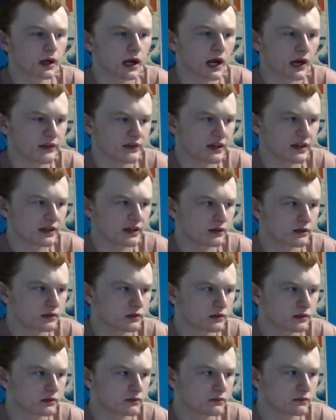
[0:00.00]
I think
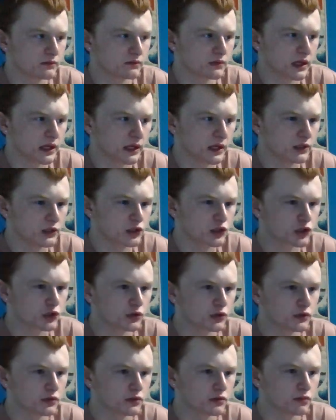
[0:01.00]
he
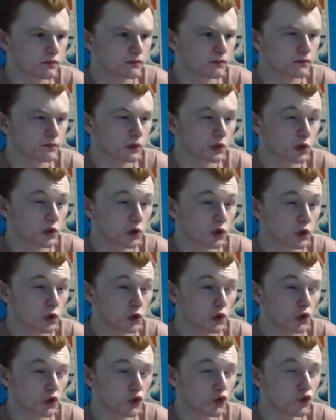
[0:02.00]
should
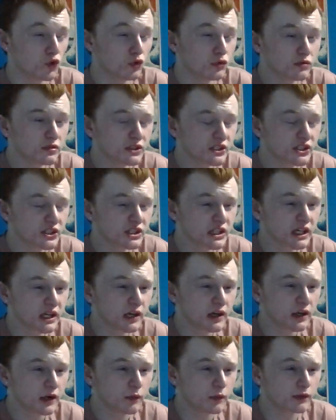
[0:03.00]
lose,
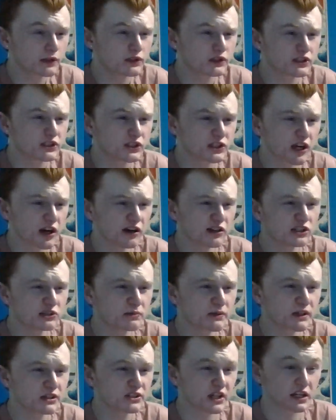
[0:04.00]
which sucks
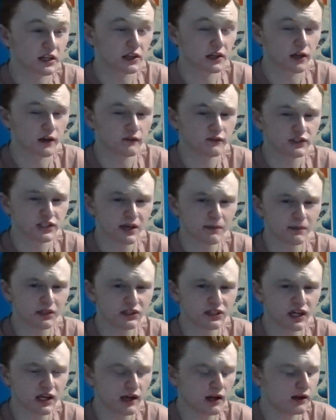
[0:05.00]
because I love Sami
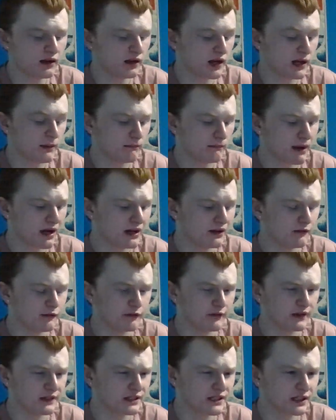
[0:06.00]
Zayn. He main
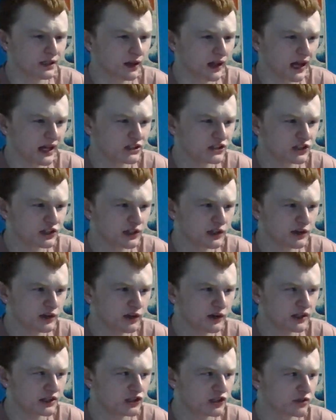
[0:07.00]
evented last
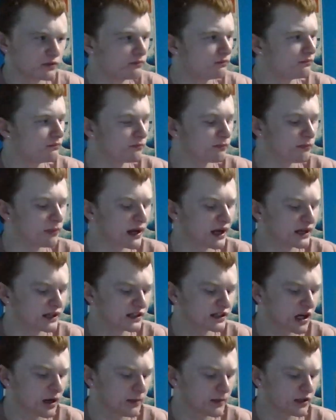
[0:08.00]
year. He should be at the
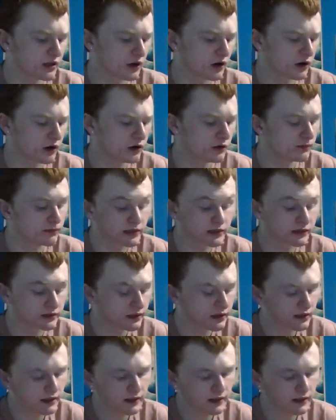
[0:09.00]
top of the card, but